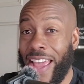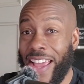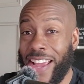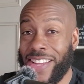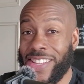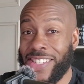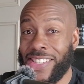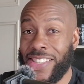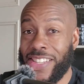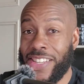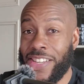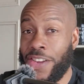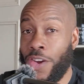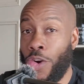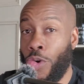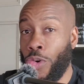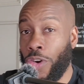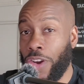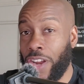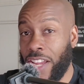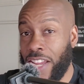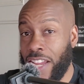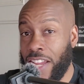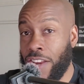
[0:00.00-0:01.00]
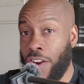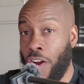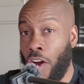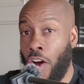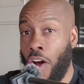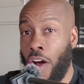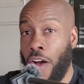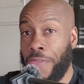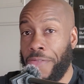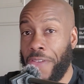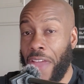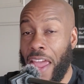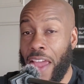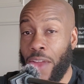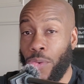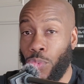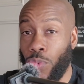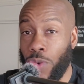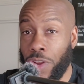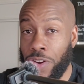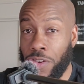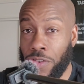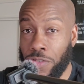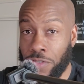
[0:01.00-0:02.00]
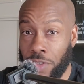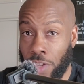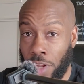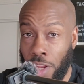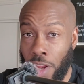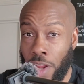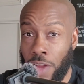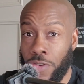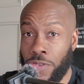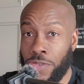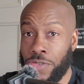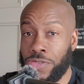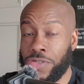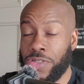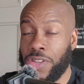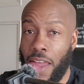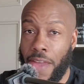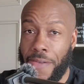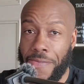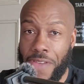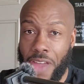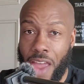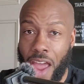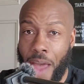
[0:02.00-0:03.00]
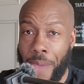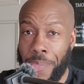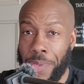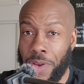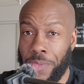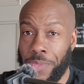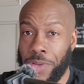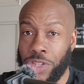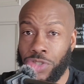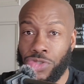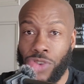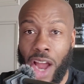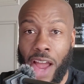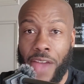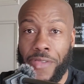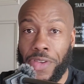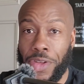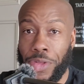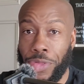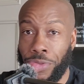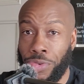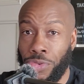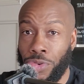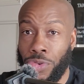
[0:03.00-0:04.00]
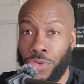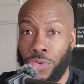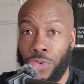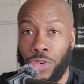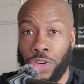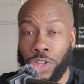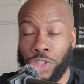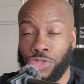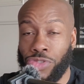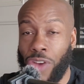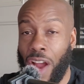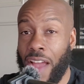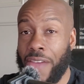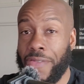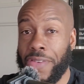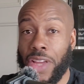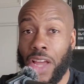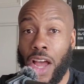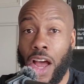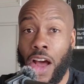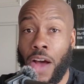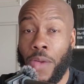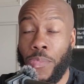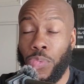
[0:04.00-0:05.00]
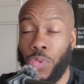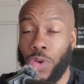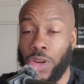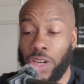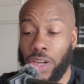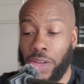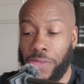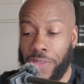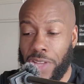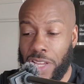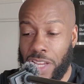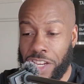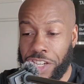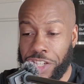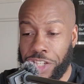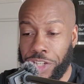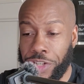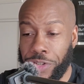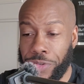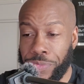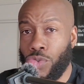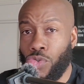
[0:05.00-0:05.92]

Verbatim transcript: AC or heat off and windows closed if you happen to be driving through or driving upwind of the issue.